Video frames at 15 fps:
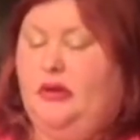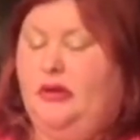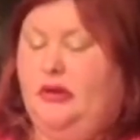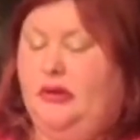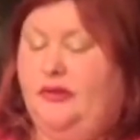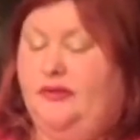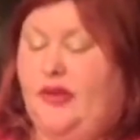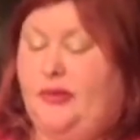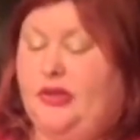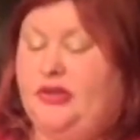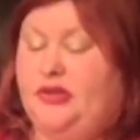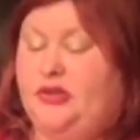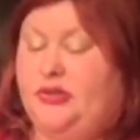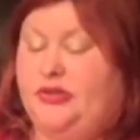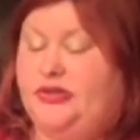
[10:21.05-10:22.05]
If I'm going to
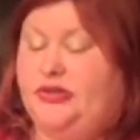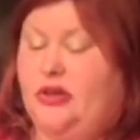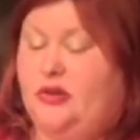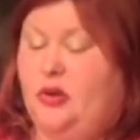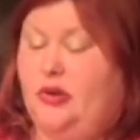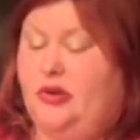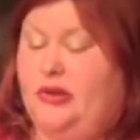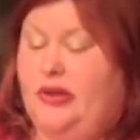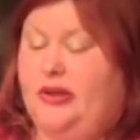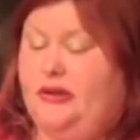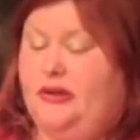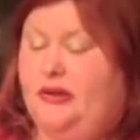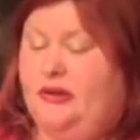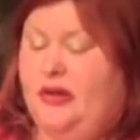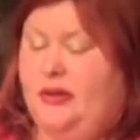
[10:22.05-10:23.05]
do this, thought Coraline,
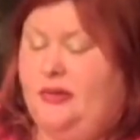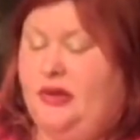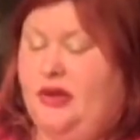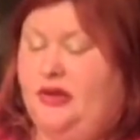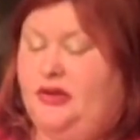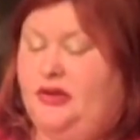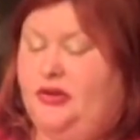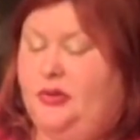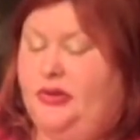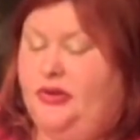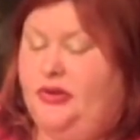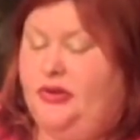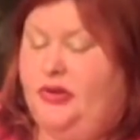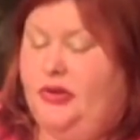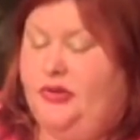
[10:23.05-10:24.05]
I'm not going to do it in her
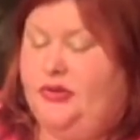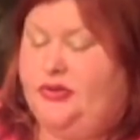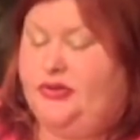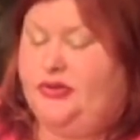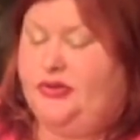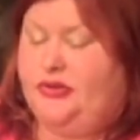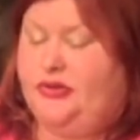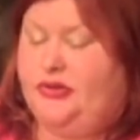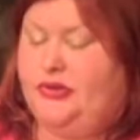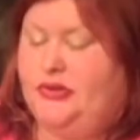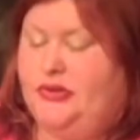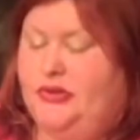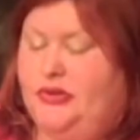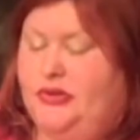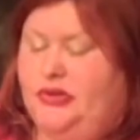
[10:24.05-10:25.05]
clothes.
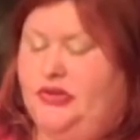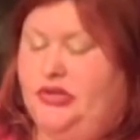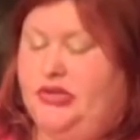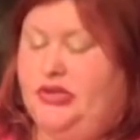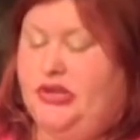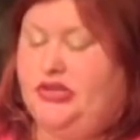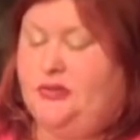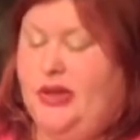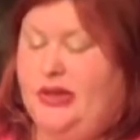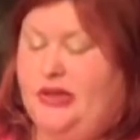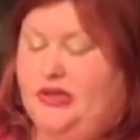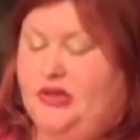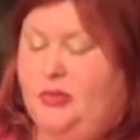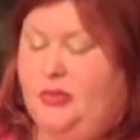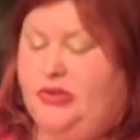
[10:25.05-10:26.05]
She changed back
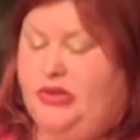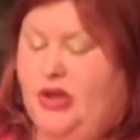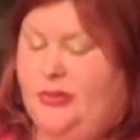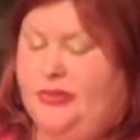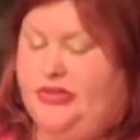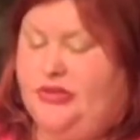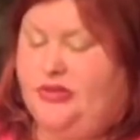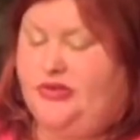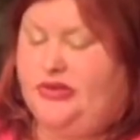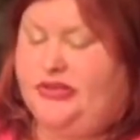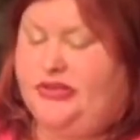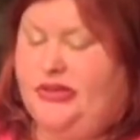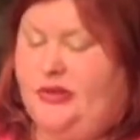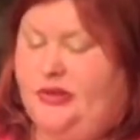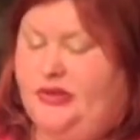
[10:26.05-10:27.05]
into her pajamas and her
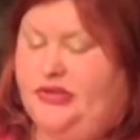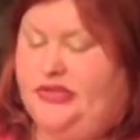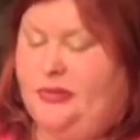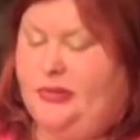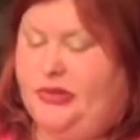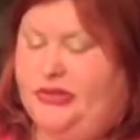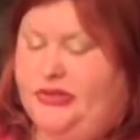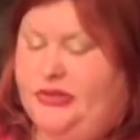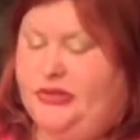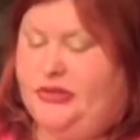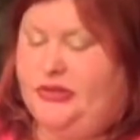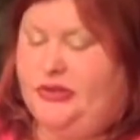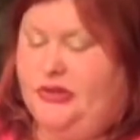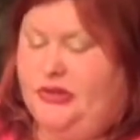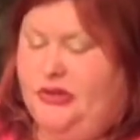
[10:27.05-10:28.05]
dressing gown and her slippers,
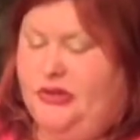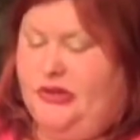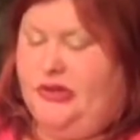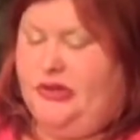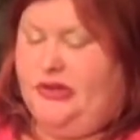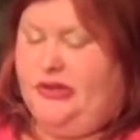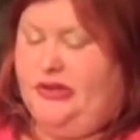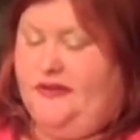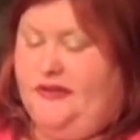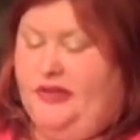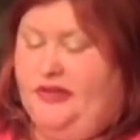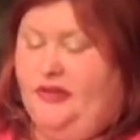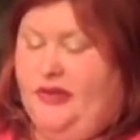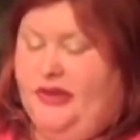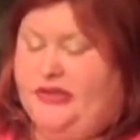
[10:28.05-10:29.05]

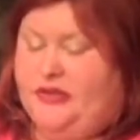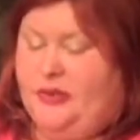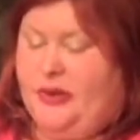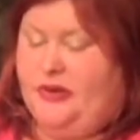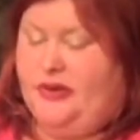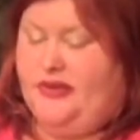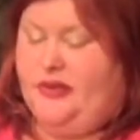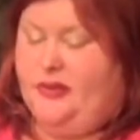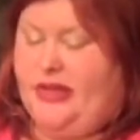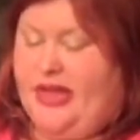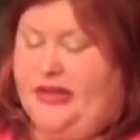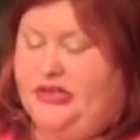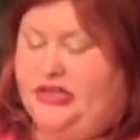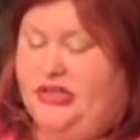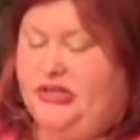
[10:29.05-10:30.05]
leaving the gray sweater and the
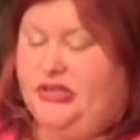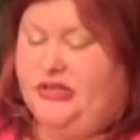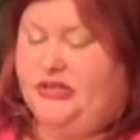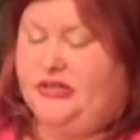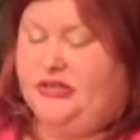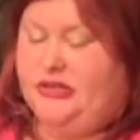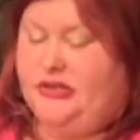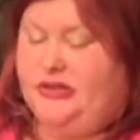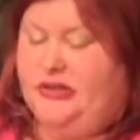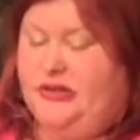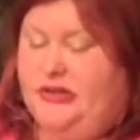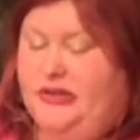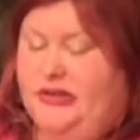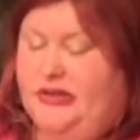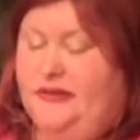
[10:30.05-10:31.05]
black jeans
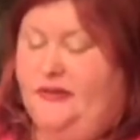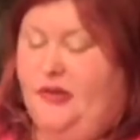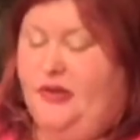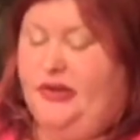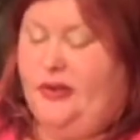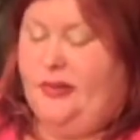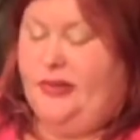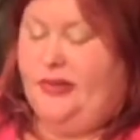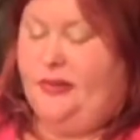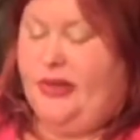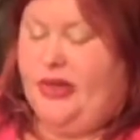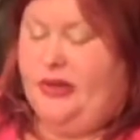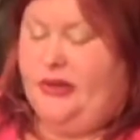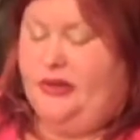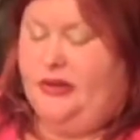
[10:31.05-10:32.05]
neatly folded up on the
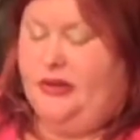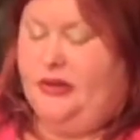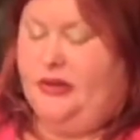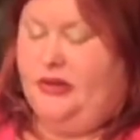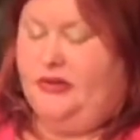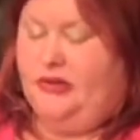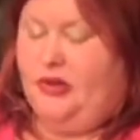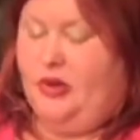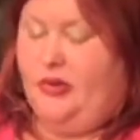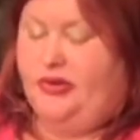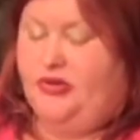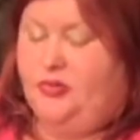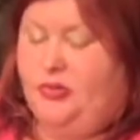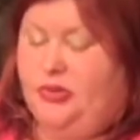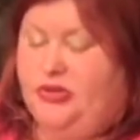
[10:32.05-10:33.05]
bed, the
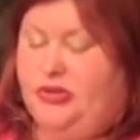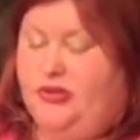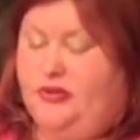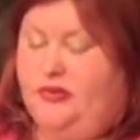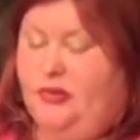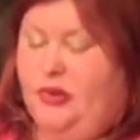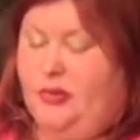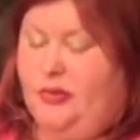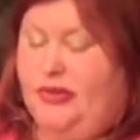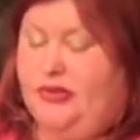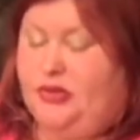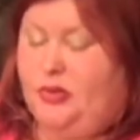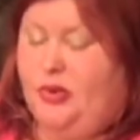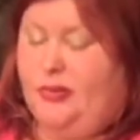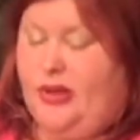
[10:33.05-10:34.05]
orange boots on the floor by
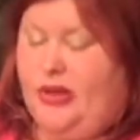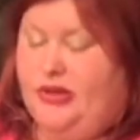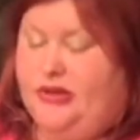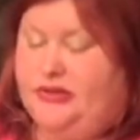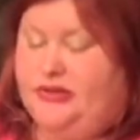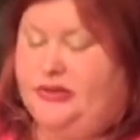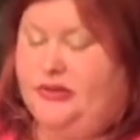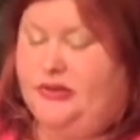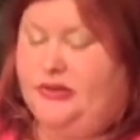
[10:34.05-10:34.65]
the toy box.